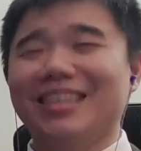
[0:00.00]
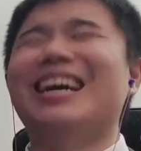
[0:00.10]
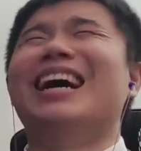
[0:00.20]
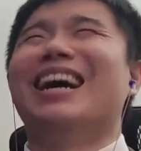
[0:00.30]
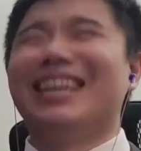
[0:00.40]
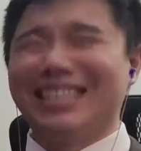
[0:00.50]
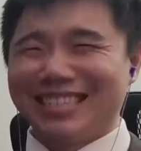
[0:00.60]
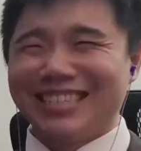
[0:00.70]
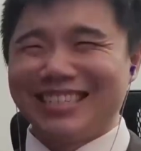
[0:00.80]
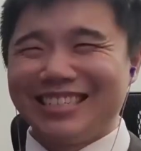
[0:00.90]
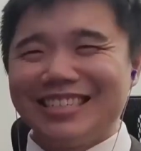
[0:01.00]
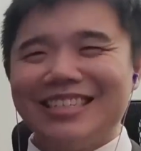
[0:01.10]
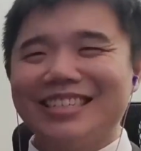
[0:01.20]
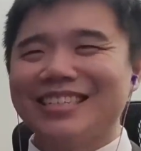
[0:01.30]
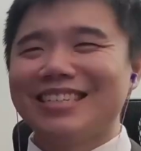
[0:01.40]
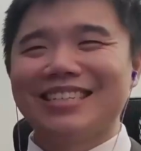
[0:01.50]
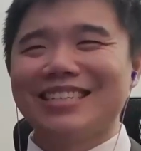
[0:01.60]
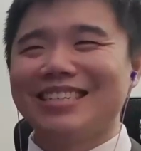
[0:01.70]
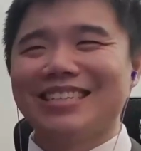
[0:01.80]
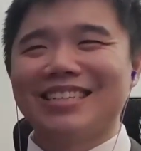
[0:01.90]
Of the family.
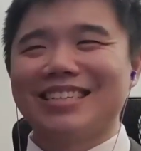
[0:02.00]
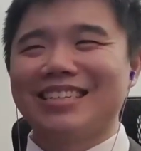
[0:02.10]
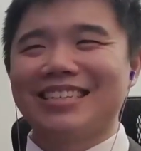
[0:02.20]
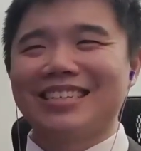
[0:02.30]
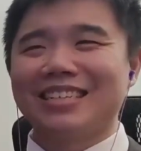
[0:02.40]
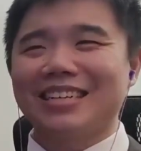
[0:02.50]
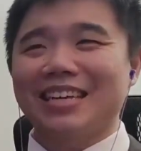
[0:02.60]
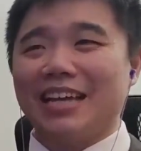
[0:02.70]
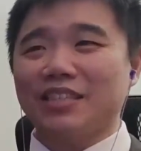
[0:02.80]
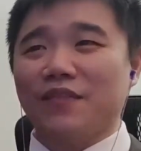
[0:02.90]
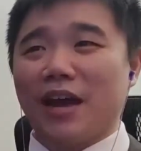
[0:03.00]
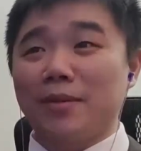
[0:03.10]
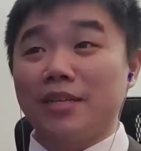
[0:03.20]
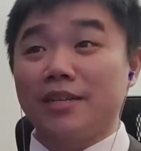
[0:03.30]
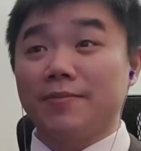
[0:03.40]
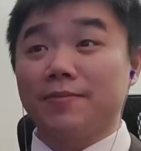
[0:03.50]
He has a family.